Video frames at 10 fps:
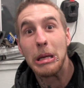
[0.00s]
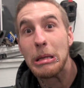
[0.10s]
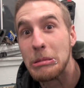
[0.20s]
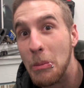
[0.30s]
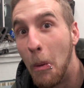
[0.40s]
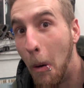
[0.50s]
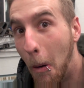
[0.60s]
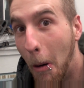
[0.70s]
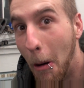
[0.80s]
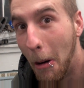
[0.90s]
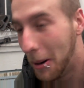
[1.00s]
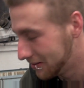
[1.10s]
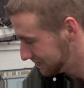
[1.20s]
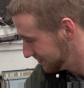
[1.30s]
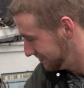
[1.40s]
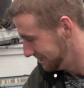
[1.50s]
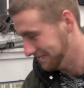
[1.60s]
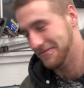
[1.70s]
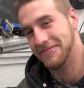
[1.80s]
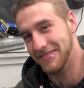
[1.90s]
Like yeah, look at that
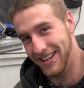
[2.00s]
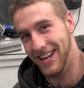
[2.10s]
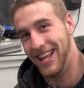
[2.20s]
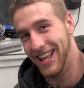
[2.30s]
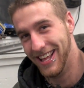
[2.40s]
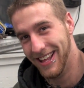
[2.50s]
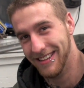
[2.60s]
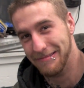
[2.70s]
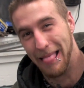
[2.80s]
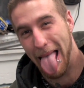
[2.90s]
freaking thing. It's dinked.